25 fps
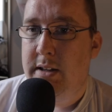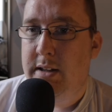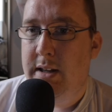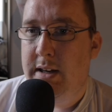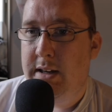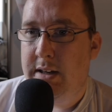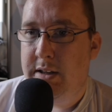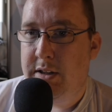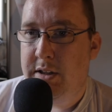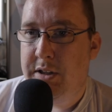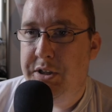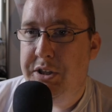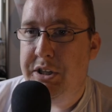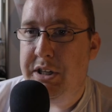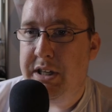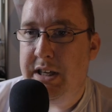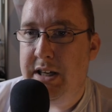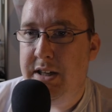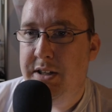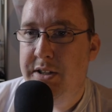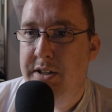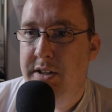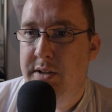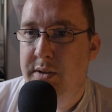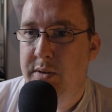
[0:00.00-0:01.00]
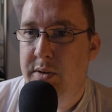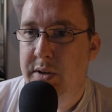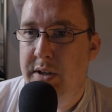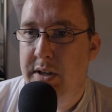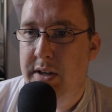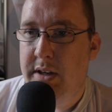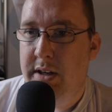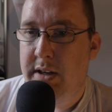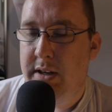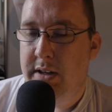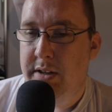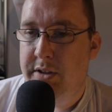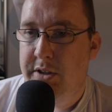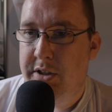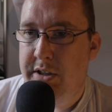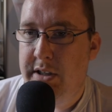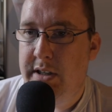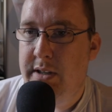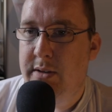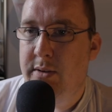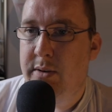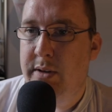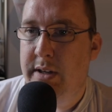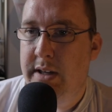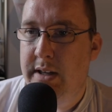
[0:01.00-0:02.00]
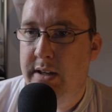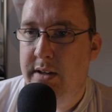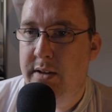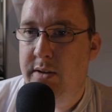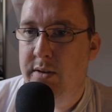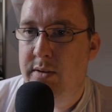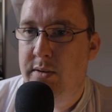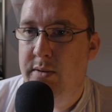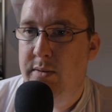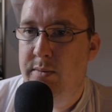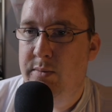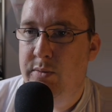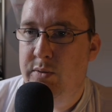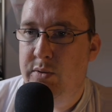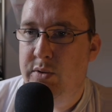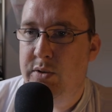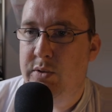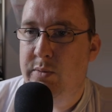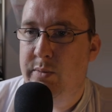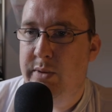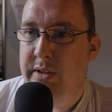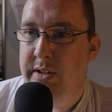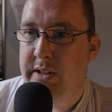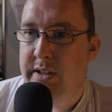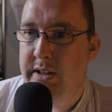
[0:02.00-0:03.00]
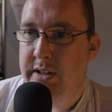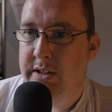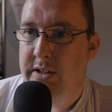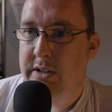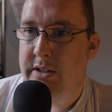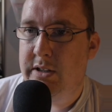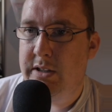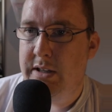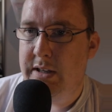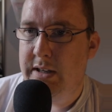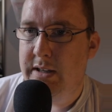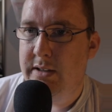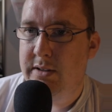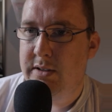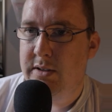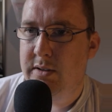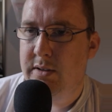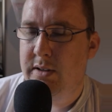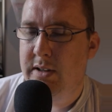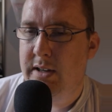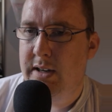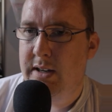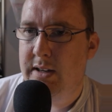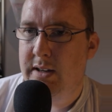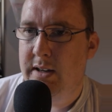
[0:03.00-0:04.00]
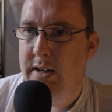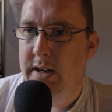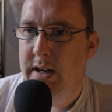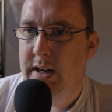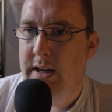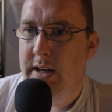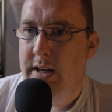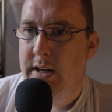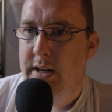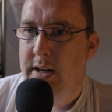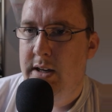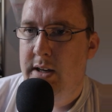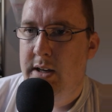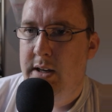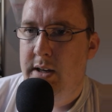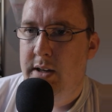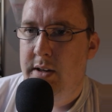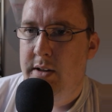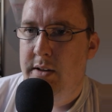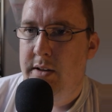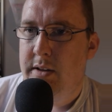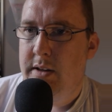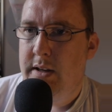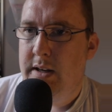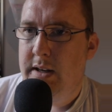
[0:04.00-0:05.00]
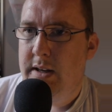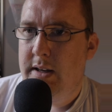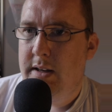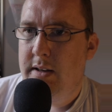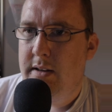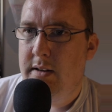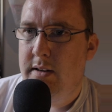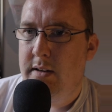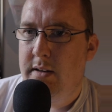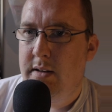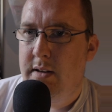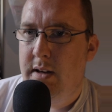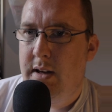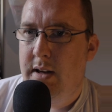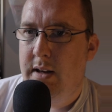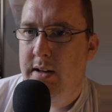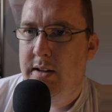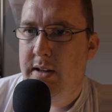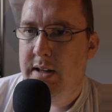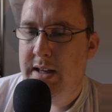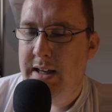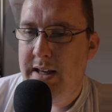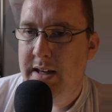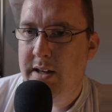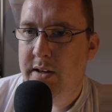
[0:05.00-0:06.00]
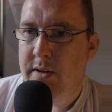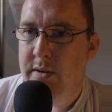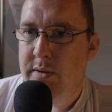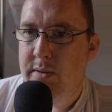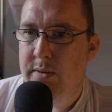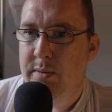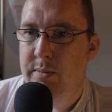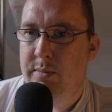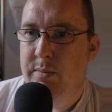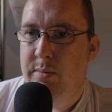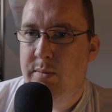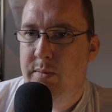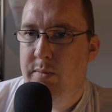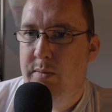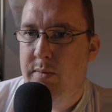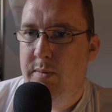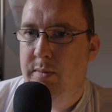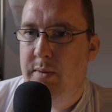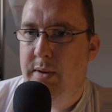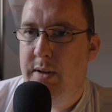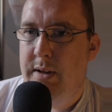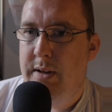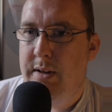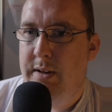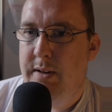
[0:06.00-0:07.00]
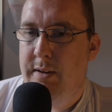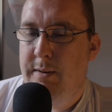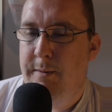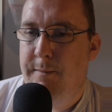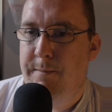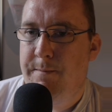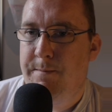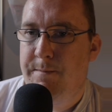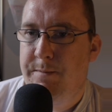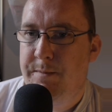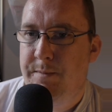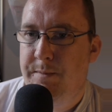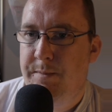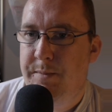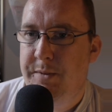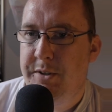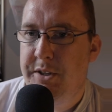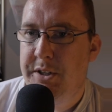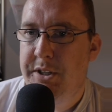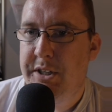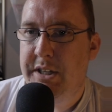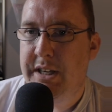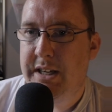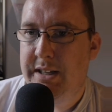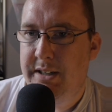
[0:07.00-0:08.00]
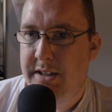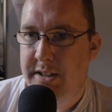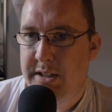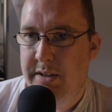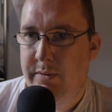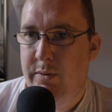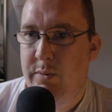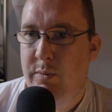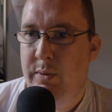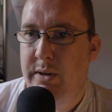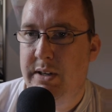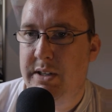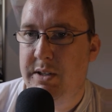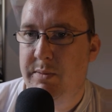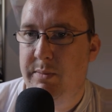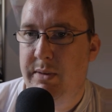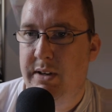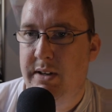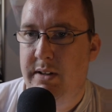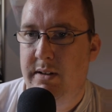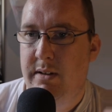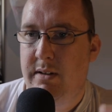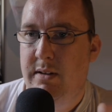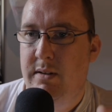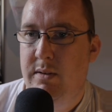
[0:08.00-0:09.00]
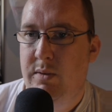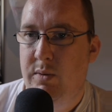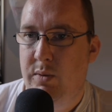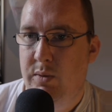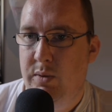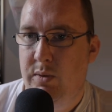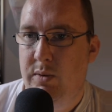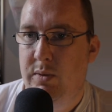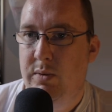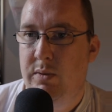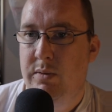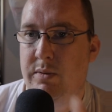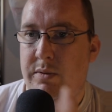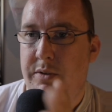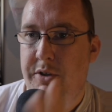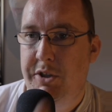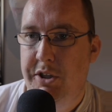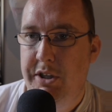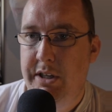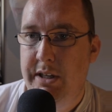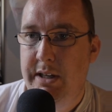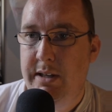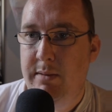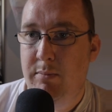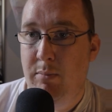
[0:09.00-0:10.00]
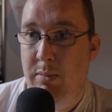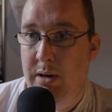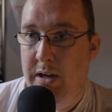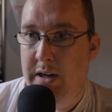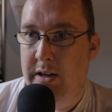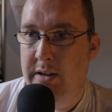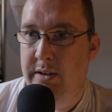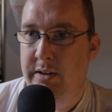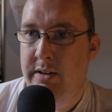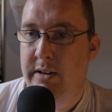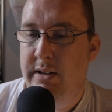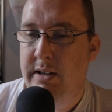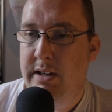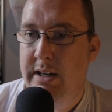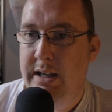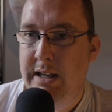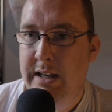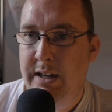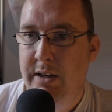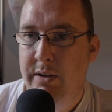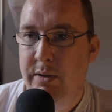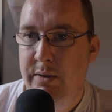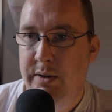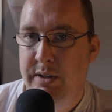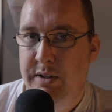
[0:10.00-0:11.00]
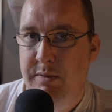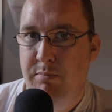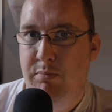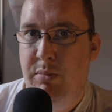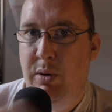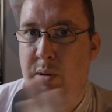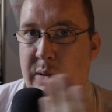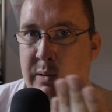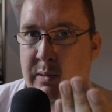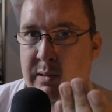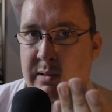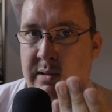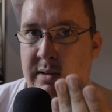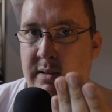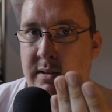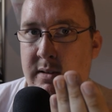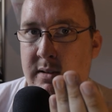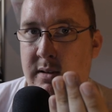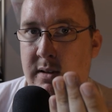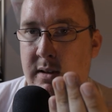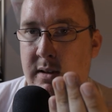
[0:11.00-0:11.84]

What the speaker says: like Shichikenja no chi o hiku musume tachi, so like the hiku, Shichikenja 7 wise men, no chi, blood, hiku, it's pull,